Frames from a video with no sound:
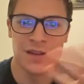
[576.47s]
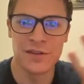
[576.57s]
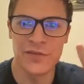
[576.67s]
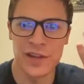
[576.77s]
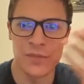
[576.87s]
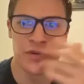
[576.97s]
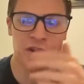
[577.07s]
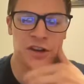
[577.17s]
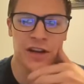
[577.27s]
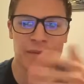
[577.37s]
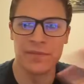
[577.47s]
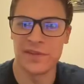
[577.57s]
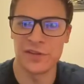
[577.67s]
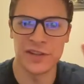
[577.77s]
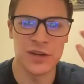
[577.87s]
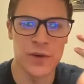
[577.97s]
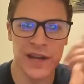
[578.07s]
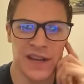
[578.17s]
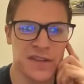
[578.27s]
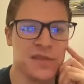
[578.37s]
So I'm feeling pretty good. I'm certainly
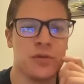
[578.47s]
winning at this